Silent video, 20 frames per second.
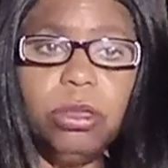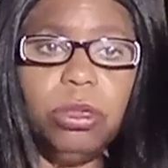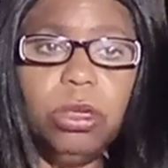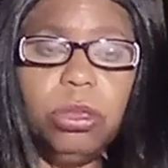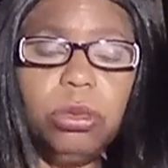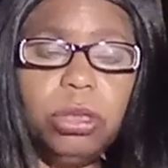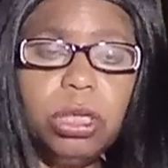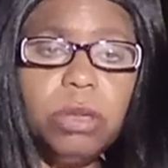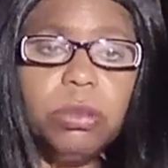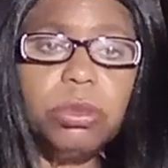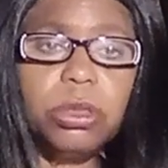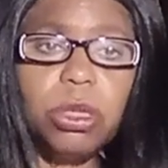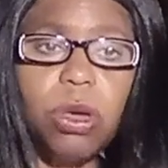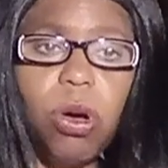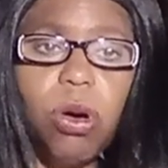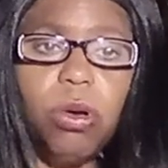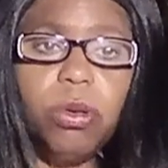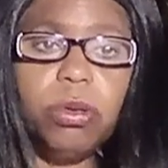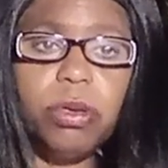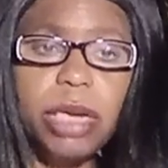There was a
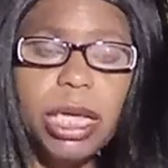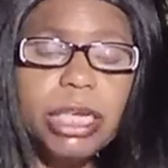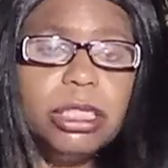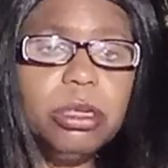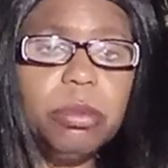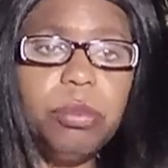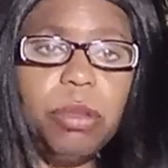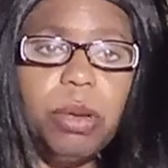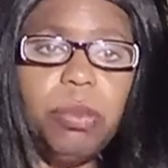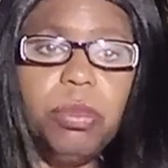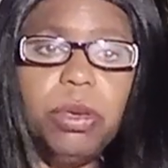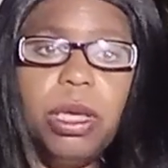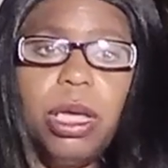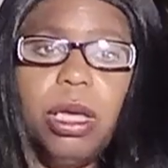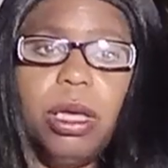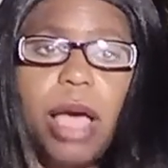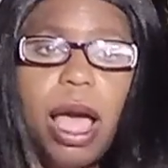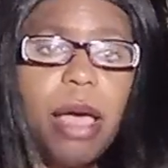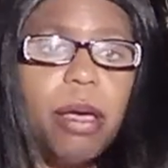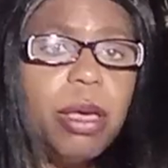whole nation. Remember,
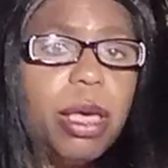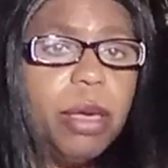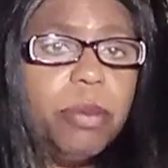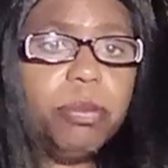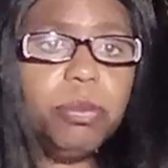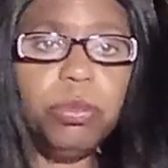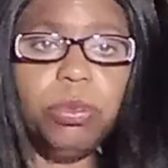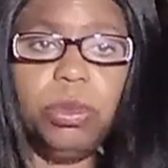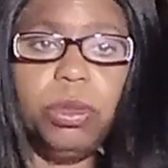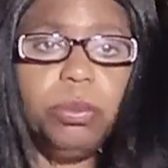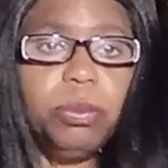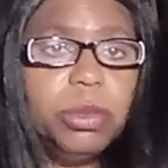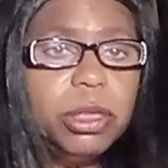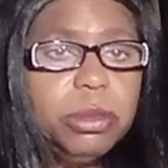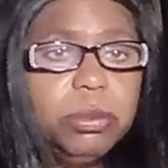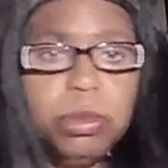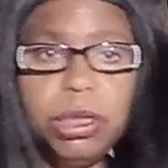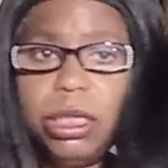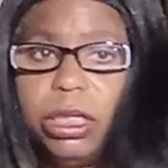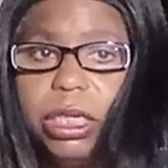we
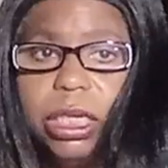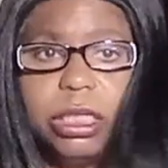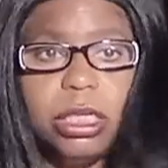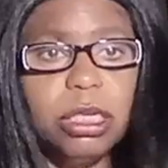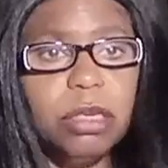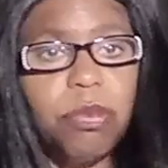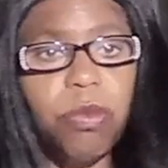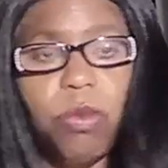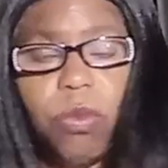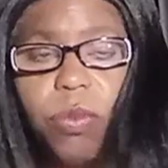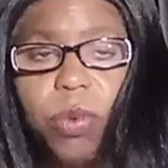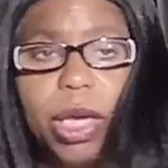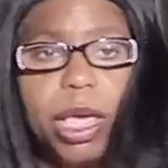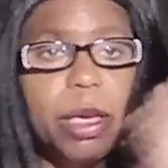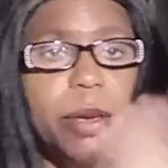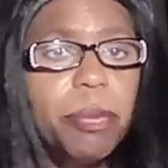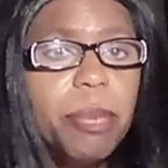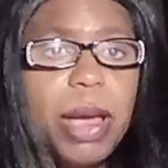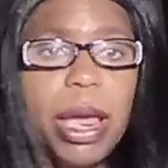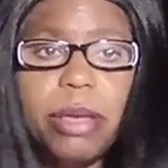did this from way
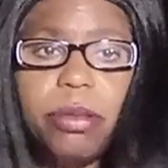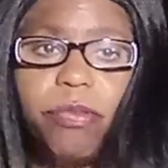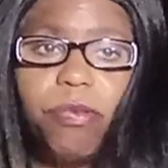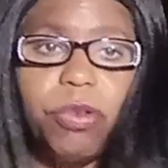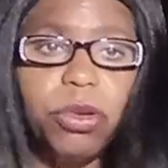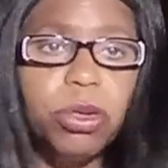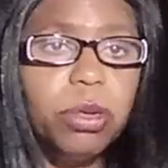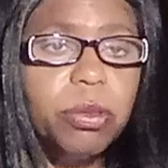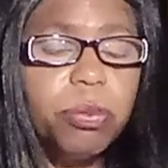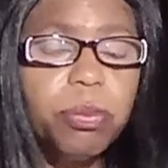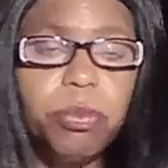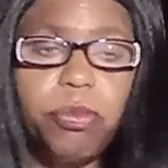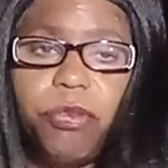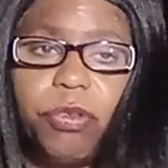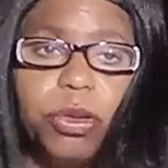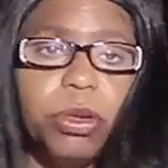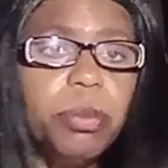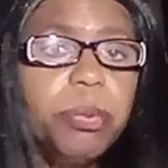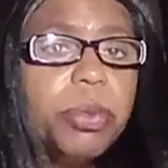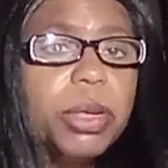back from
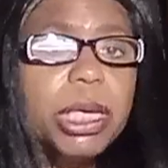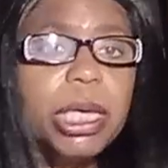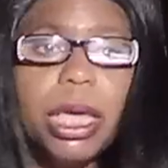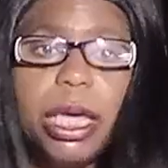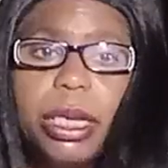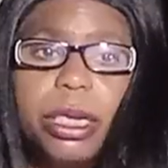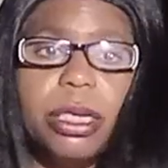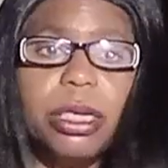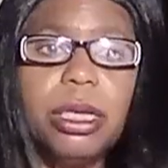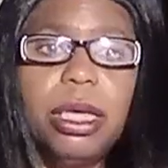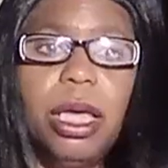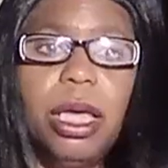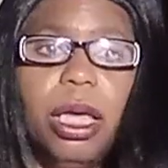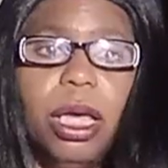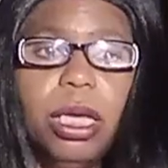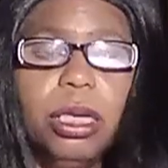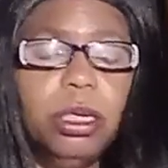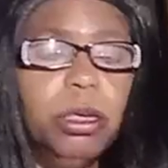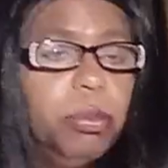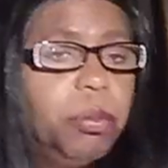the beginning.
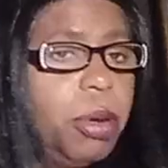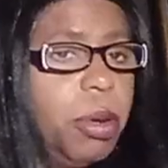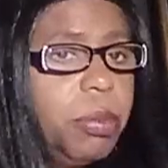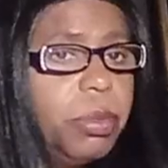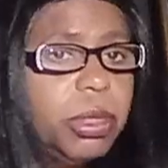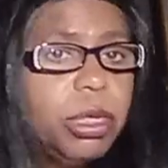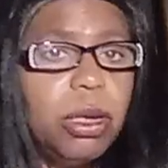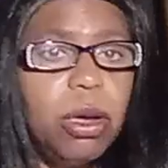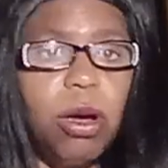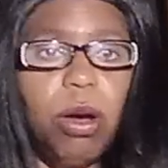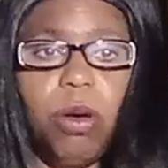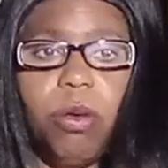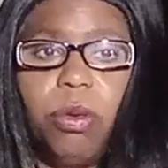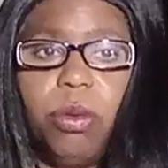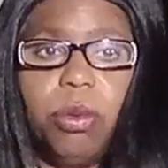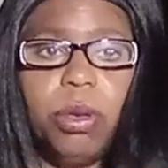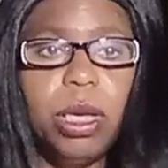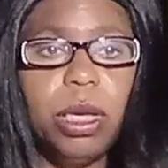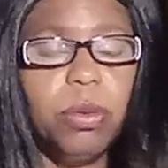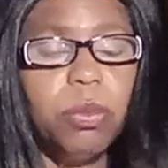You remember
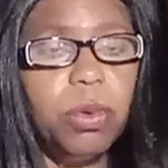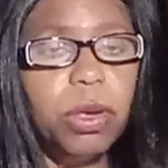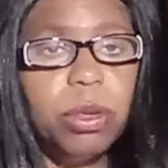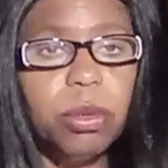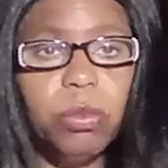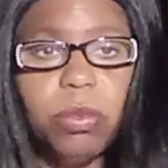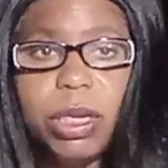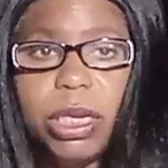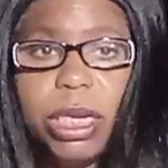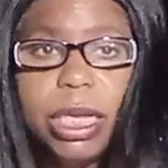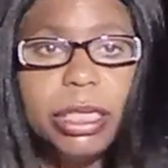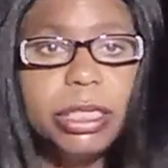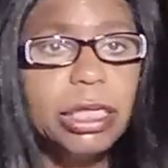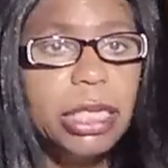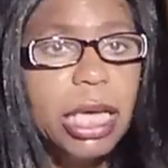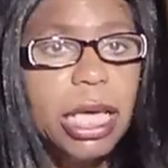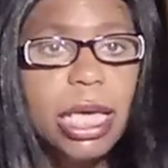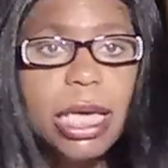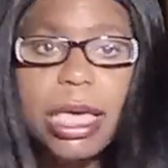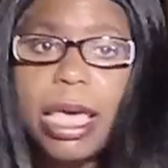when they
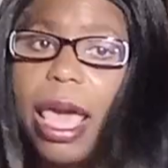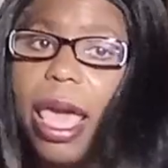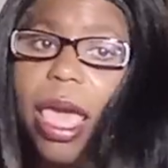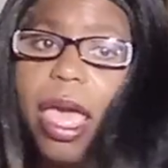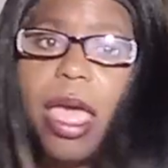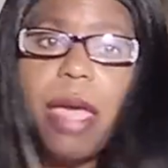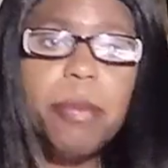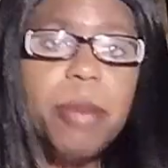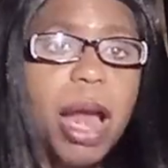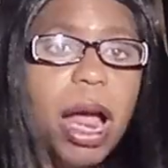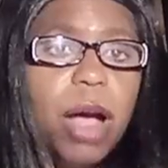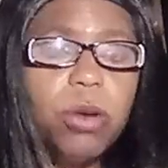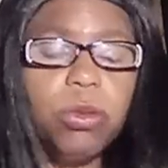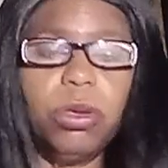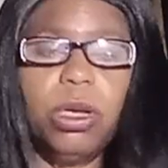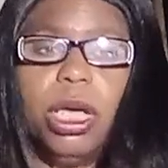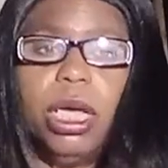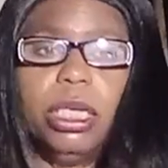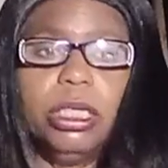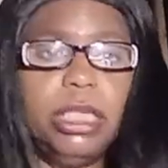did came out,
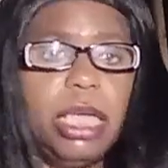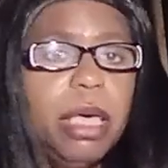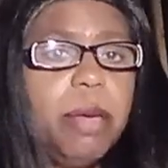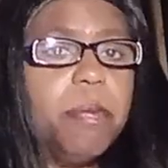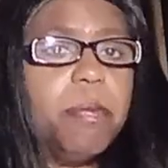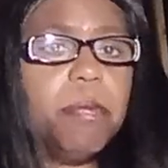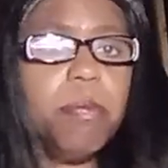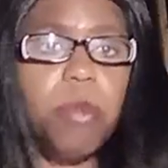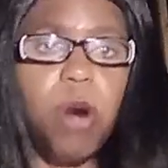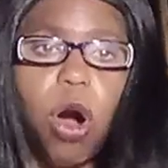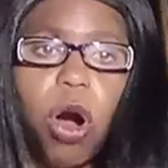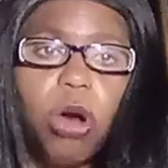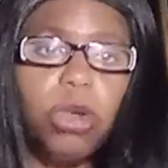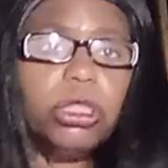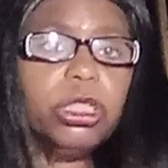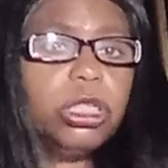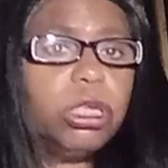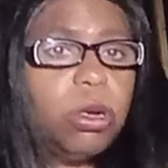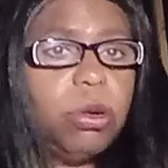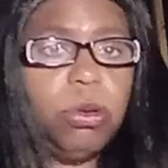they
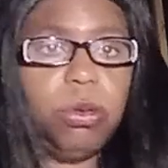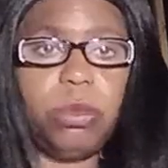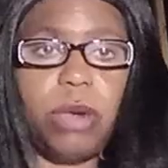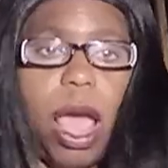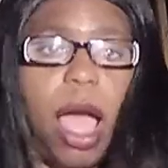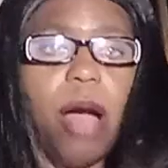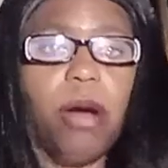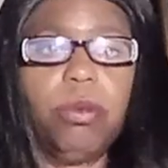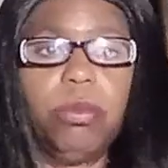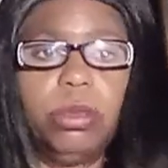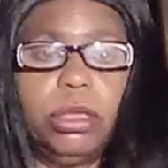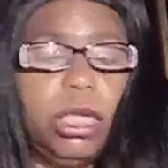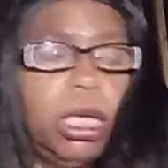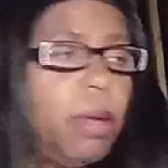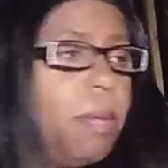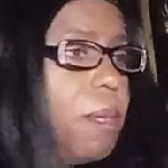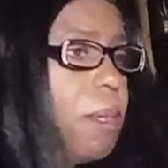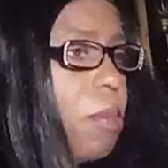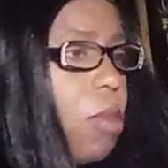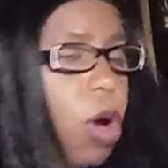march on out. They
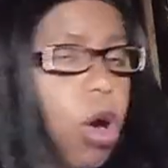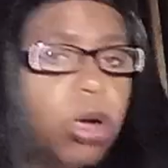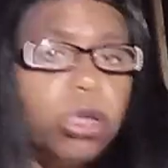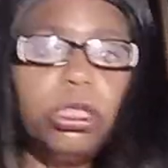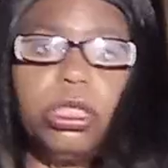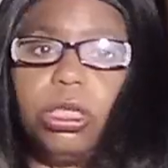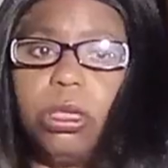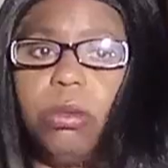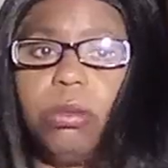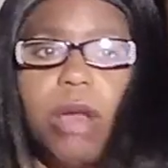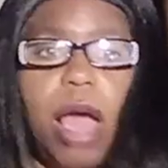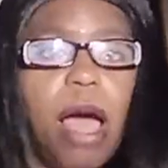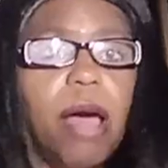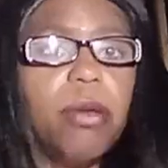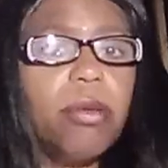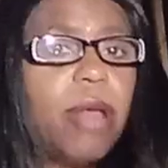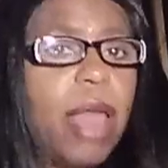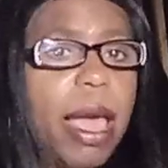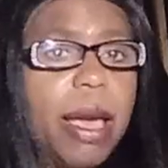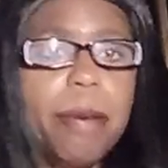march on out
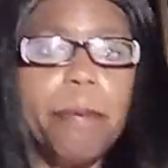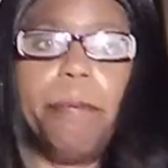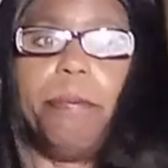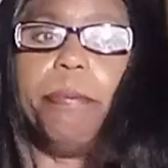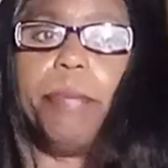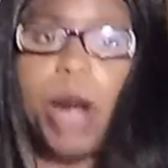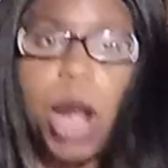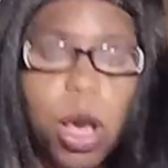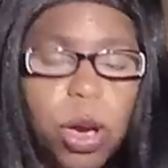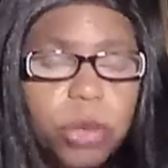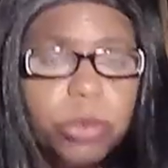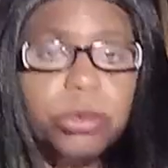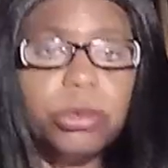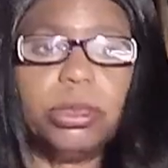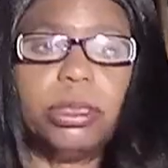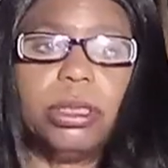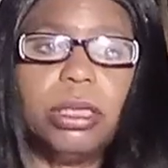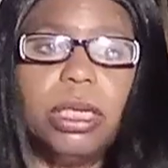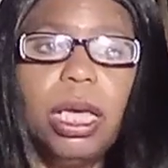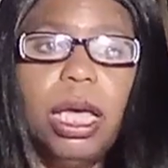like
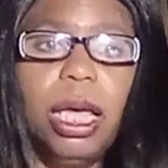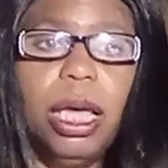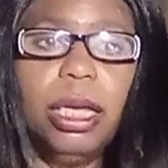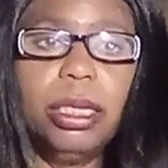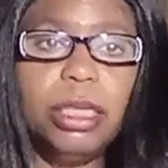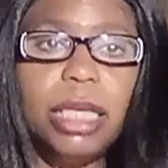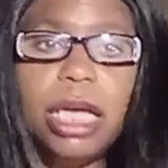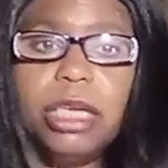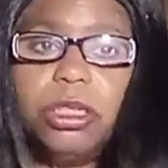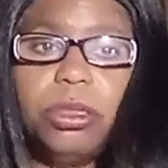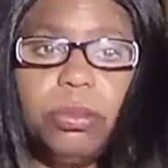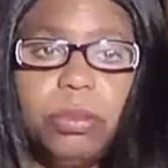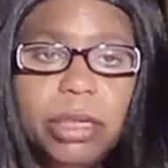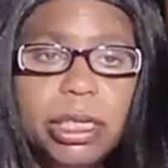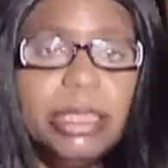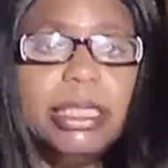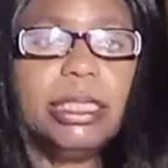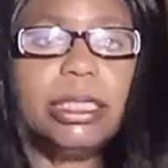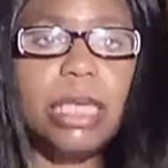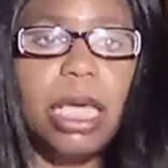birds. That's what they
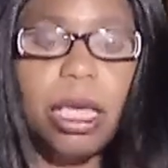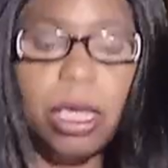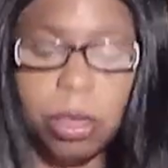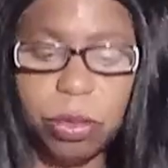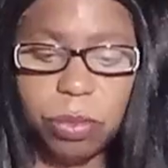say.